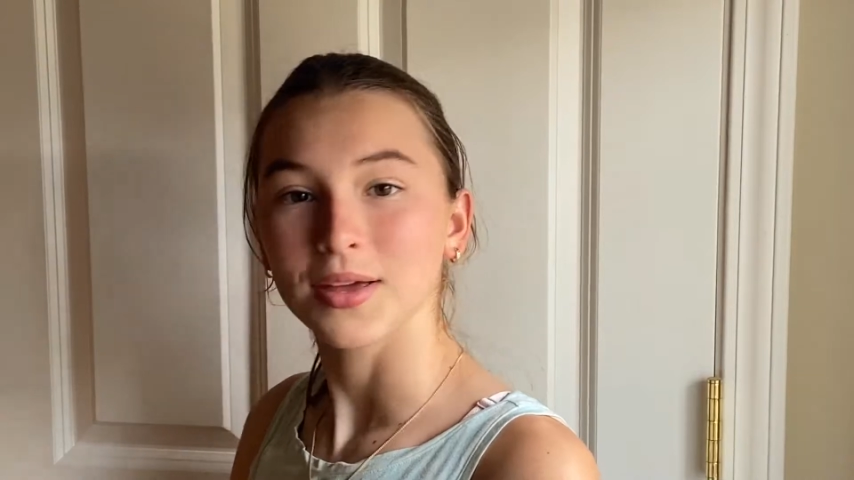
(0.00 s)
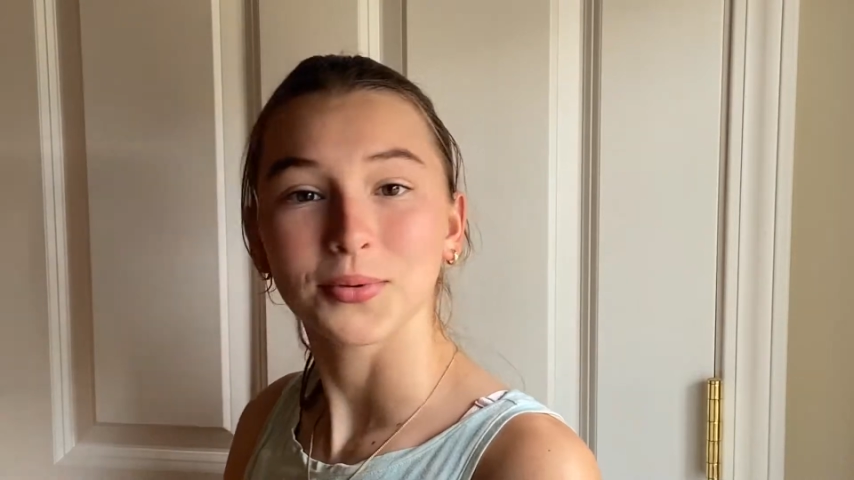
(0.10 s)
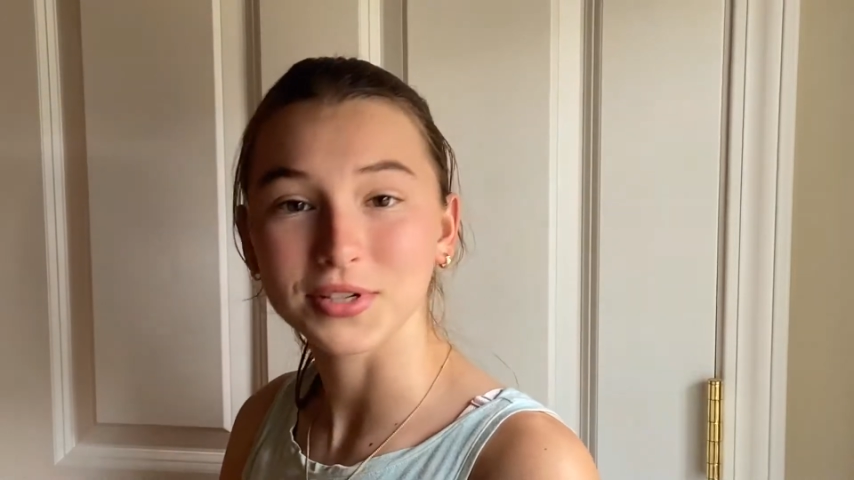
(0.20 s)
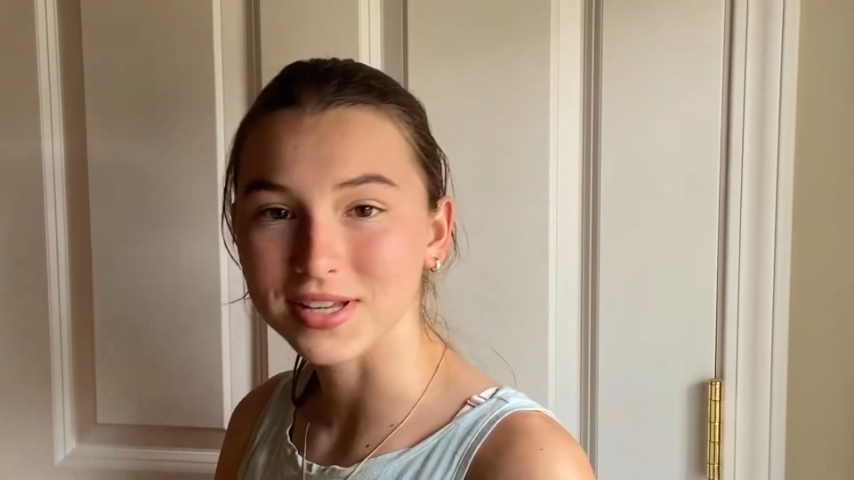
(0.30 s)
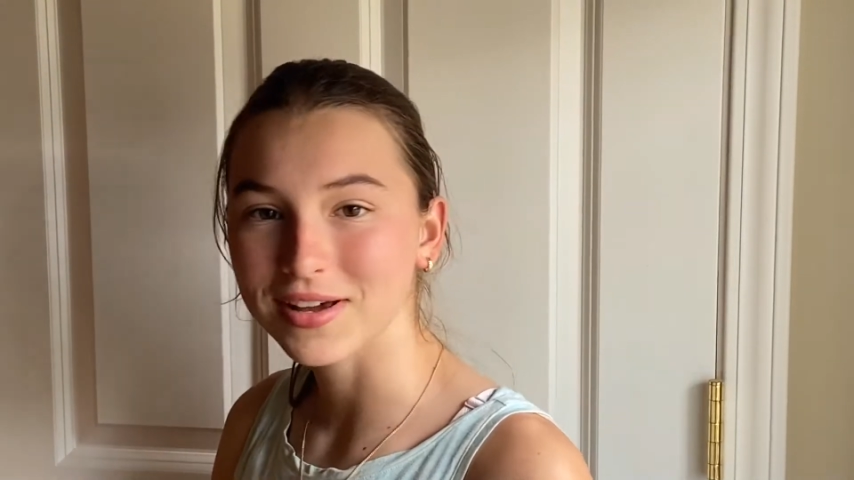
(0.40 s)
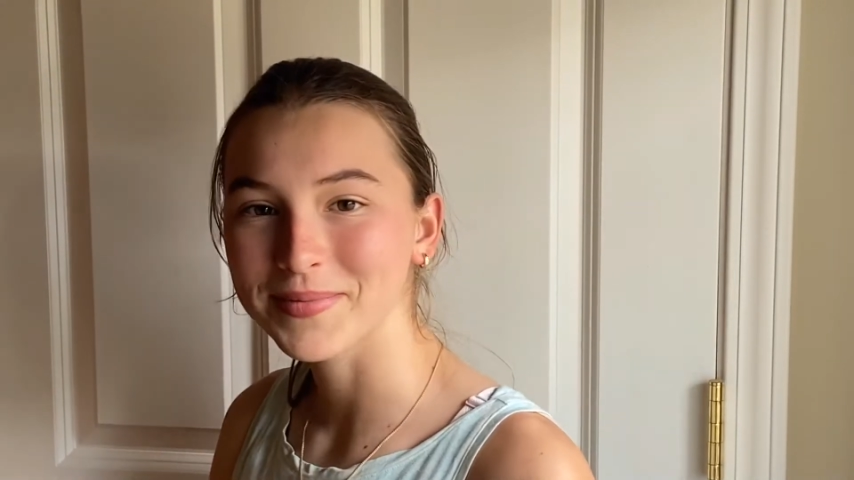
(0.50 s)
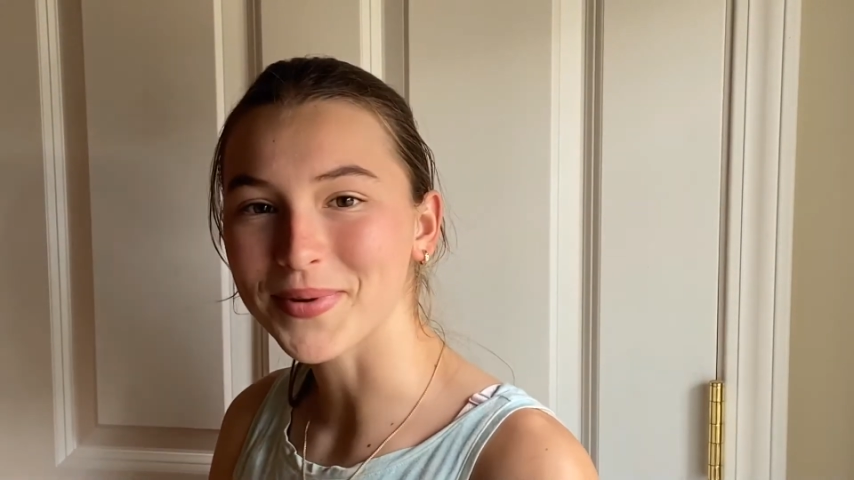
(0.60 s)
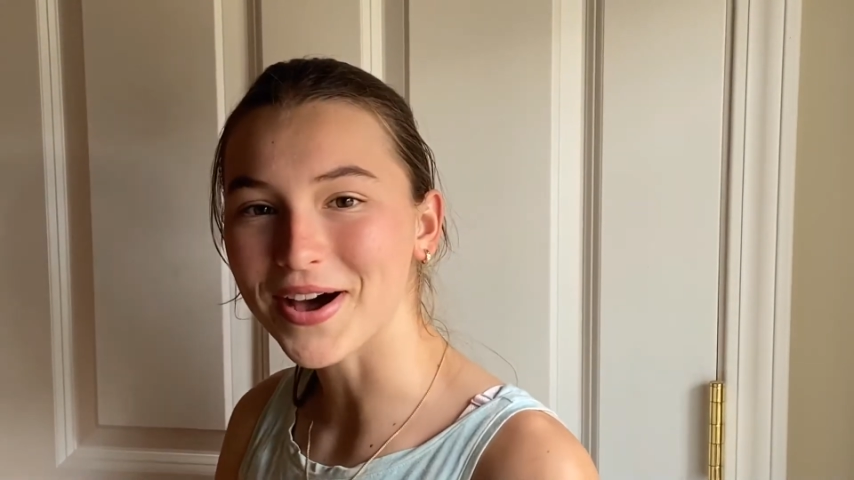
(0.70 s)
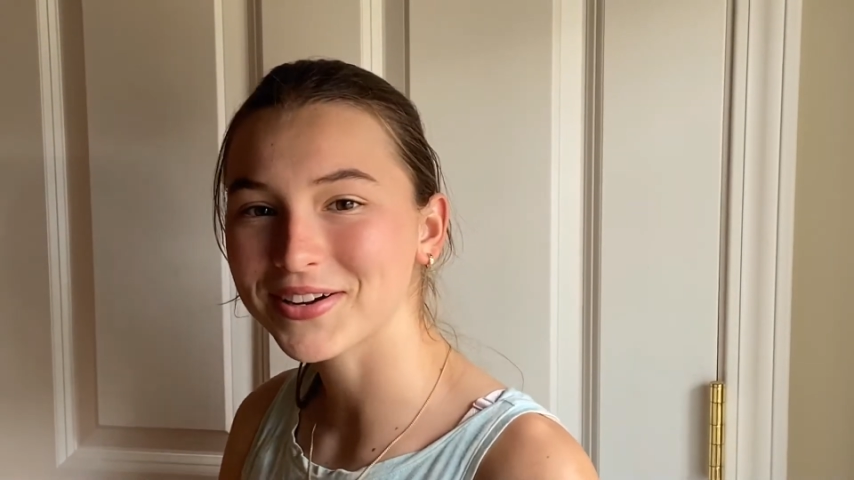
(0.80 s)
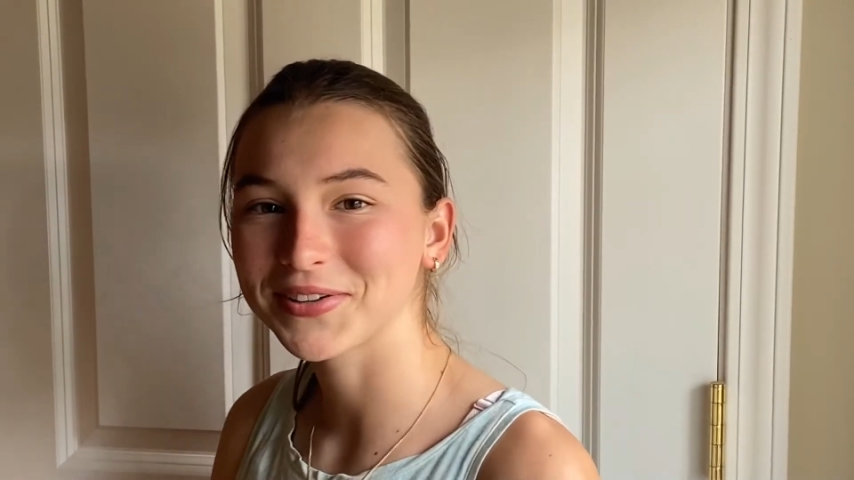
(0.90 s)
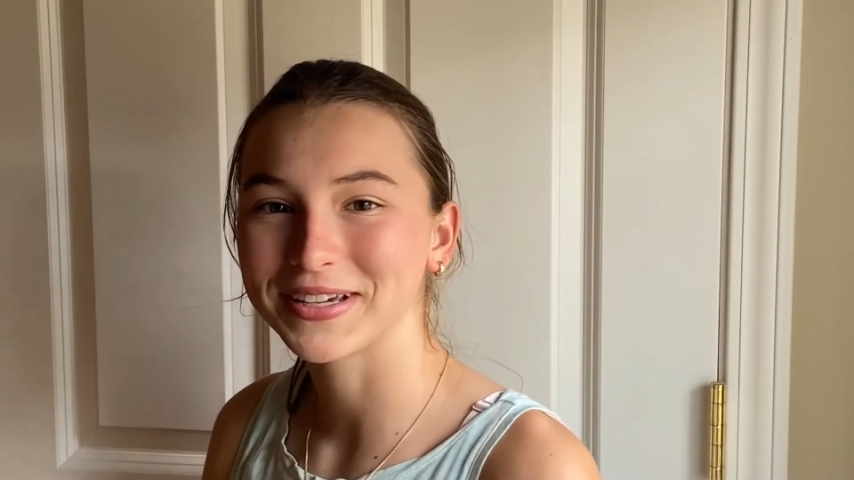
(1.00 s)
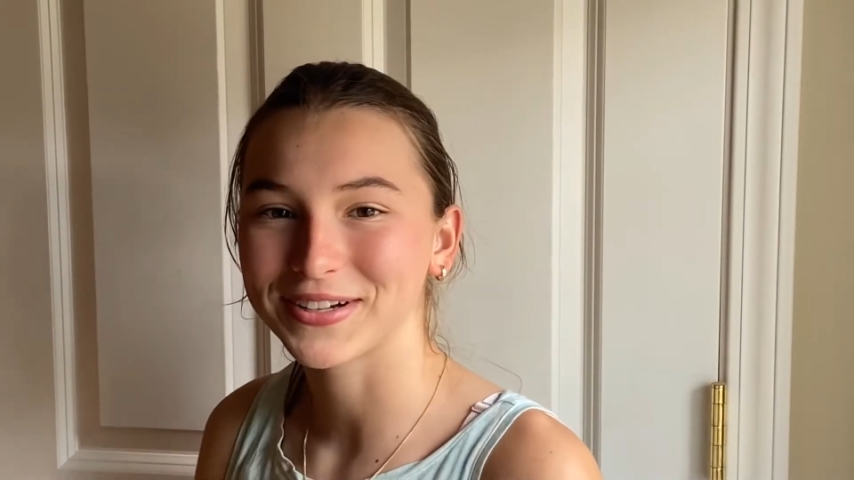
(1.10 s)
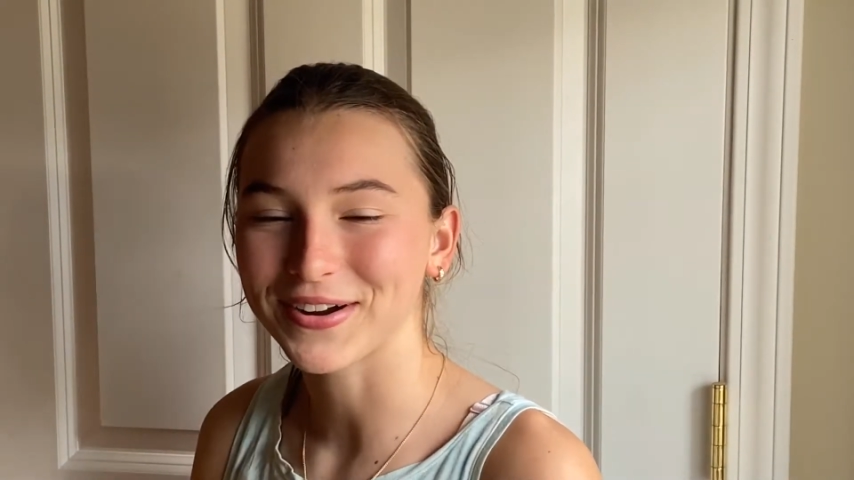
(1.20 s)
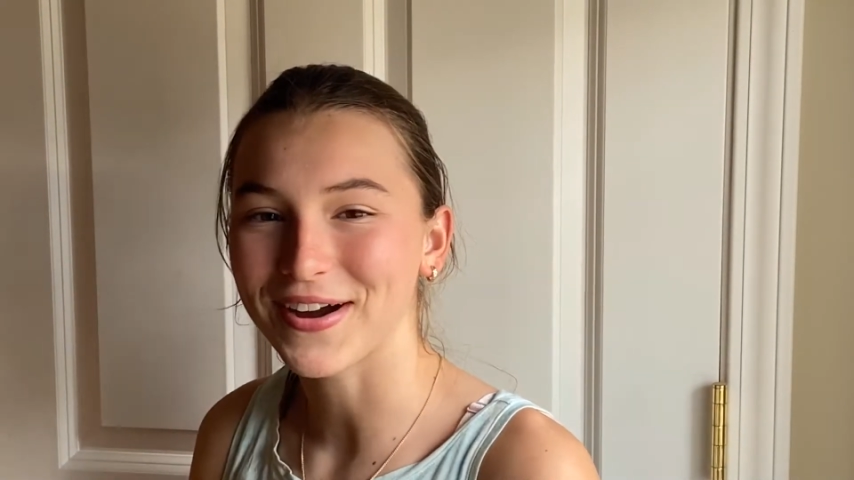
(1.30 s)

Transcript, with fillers: We're selling pottery in our